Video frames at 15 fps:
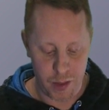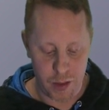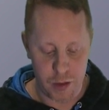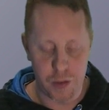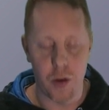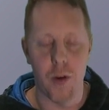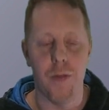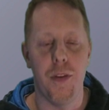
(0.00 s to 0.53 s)

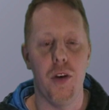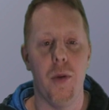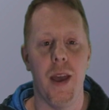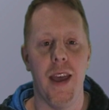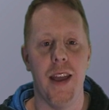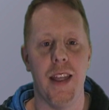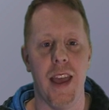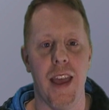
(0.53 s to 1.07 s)
So if you
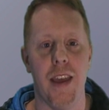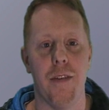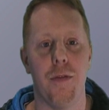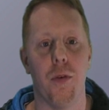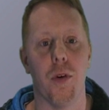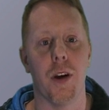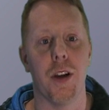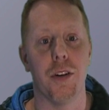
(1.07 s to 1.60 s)
had a
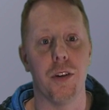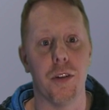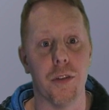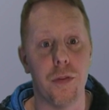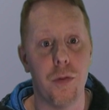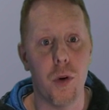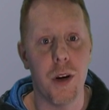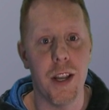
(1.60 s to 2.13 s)

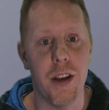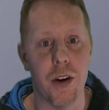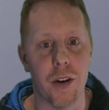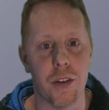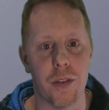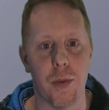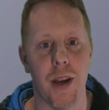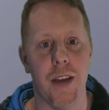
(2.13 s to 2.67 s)
440
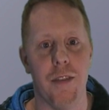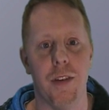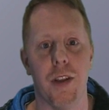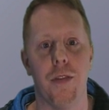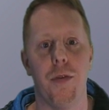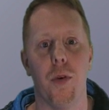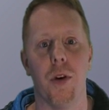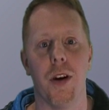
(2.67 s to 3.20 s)
hertz wave and a
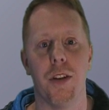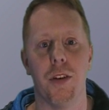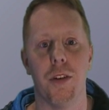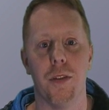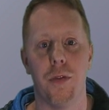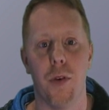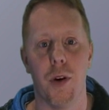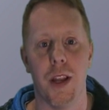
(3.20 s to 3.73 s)

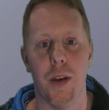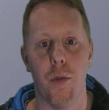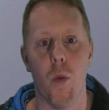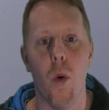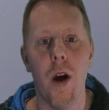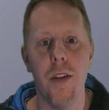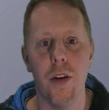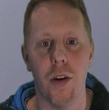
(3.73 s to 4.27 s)

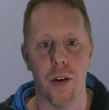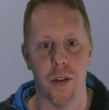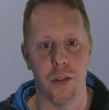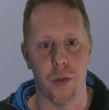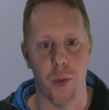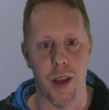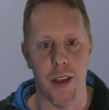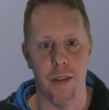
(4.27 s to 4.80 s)
441 hertz
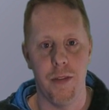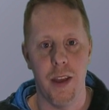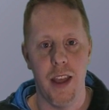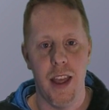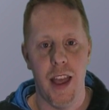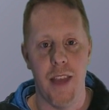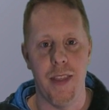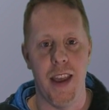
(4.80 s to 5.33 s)
wave
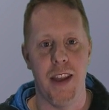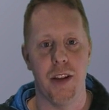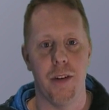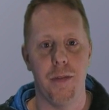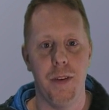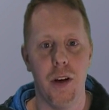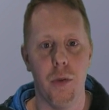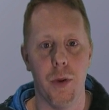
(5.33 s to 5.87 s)
and they
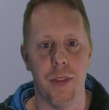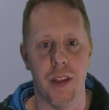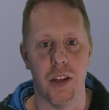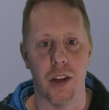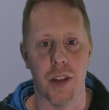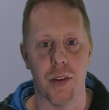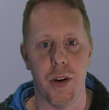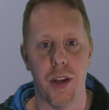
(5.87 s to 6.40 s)
interfered with each
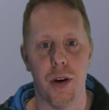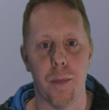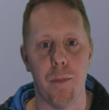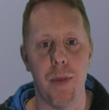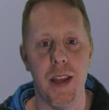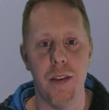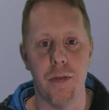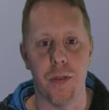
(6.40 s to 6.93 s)
other, your
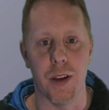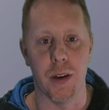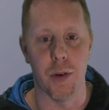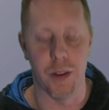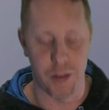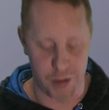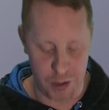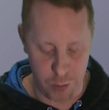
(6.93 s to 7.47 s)
beat
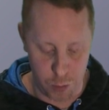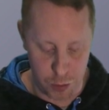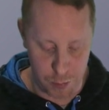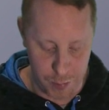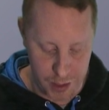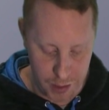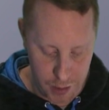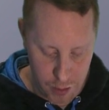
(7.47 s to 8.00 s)
frequency would
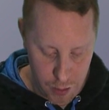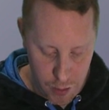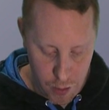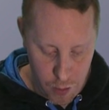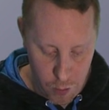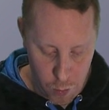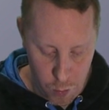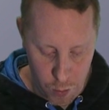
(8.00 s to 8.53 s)
be
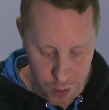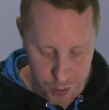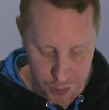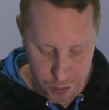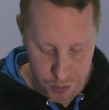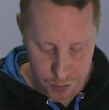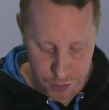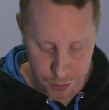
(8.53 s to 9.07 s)

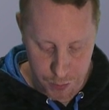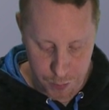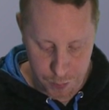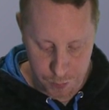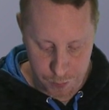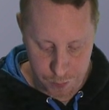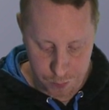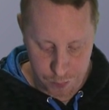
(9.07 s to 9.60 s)
1
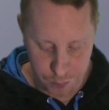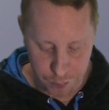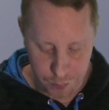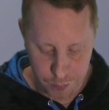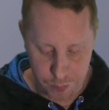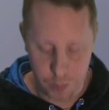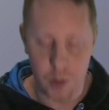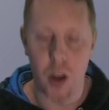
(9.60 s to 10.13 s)

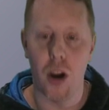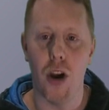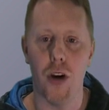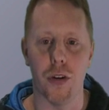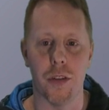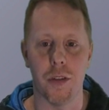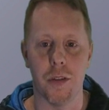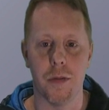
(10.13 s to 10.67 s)

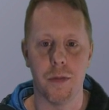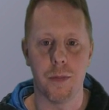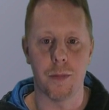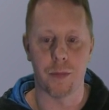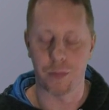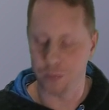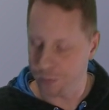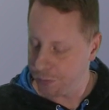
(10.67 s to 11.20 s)
hertz.
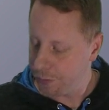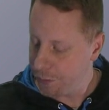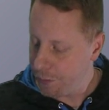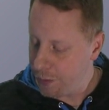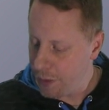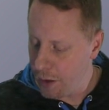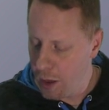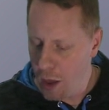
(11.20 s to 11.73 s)

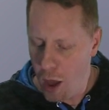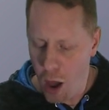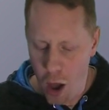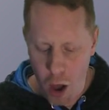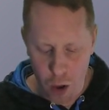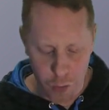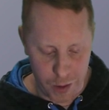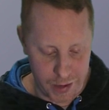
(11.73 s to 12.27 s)

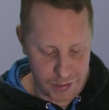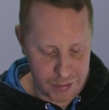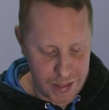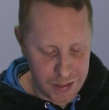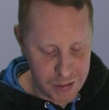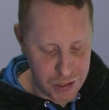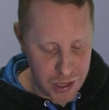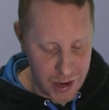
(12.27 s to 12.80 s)
All right,
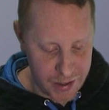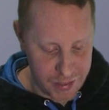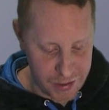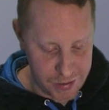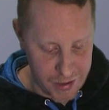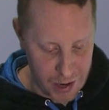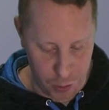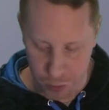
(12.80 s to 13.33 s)
let's check
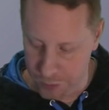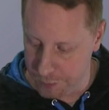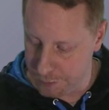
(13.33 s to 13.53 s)
this out.